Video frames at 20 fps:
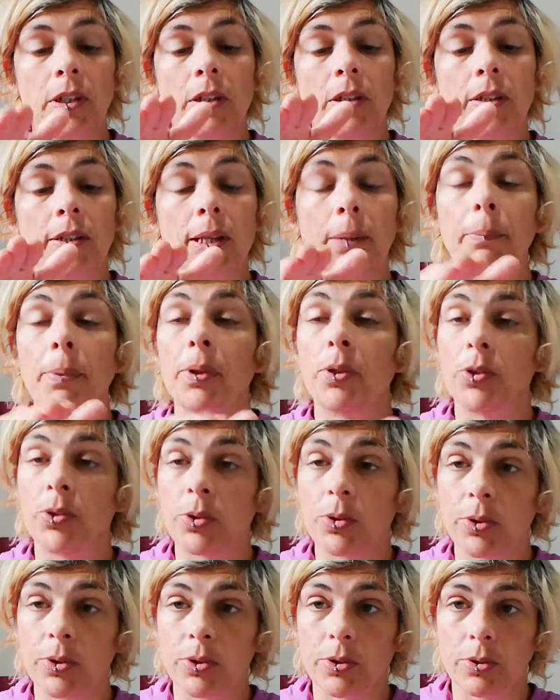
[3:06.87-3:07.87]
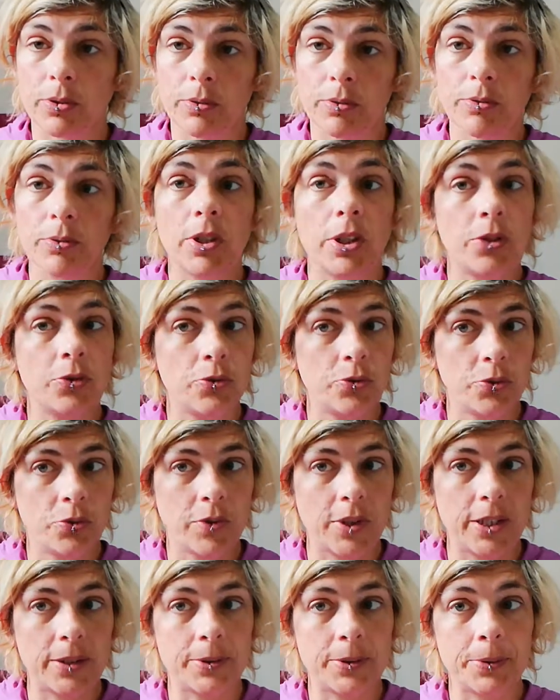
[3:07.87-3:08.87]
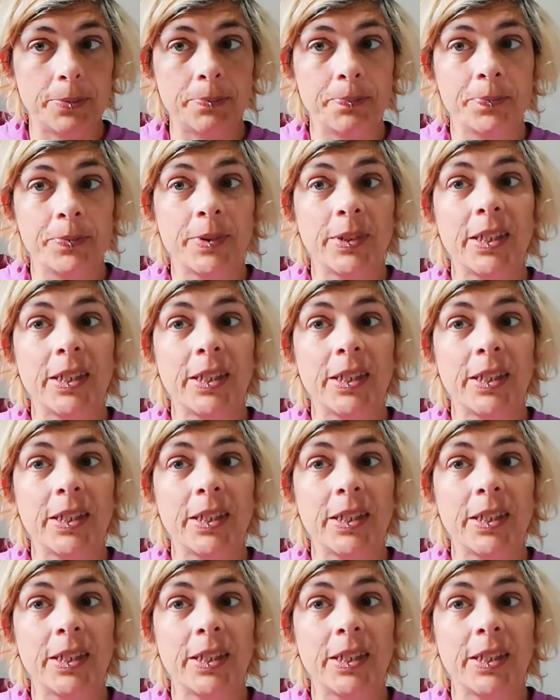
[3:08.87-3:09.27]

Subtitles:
then put your socks on and draw around them,